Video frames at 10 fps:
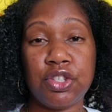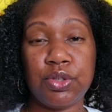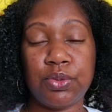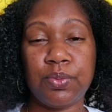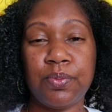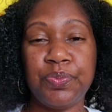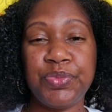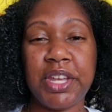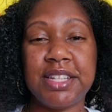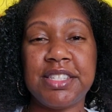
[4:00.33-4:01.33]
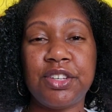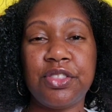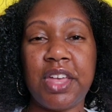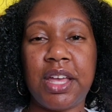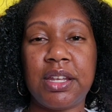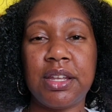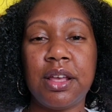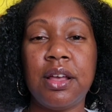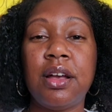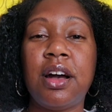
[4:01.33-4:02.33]
too. Until then,
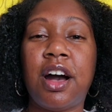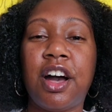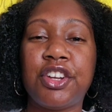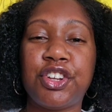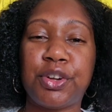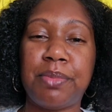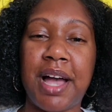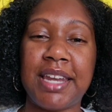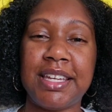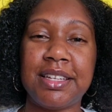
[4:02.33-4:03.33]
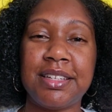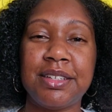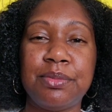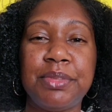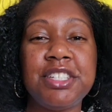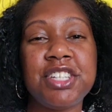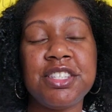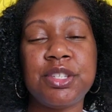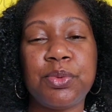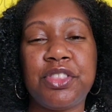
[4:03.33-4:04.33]
honor your body, be
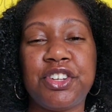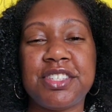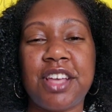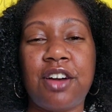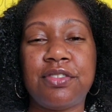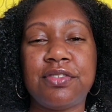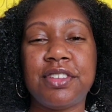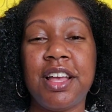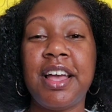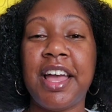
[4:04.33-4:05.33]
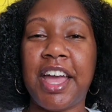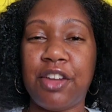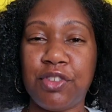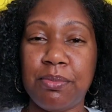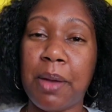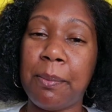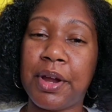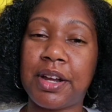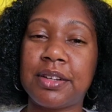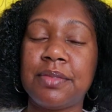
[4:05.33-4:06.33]
gentle with yourself, and
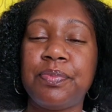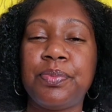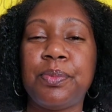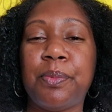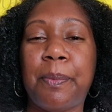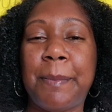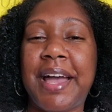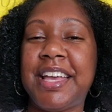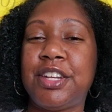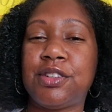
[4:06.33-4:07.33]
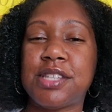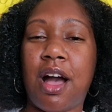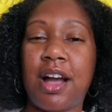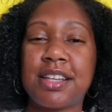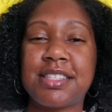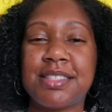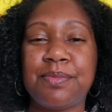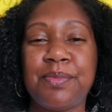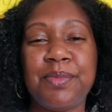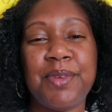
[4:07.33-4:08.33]
remember, My Endo Talks.
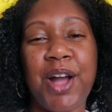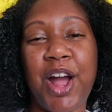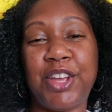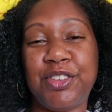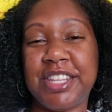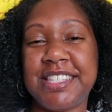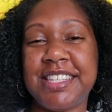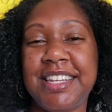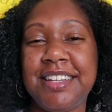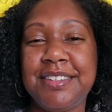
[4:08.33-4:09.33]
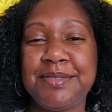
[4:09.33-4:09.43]
Are you listening?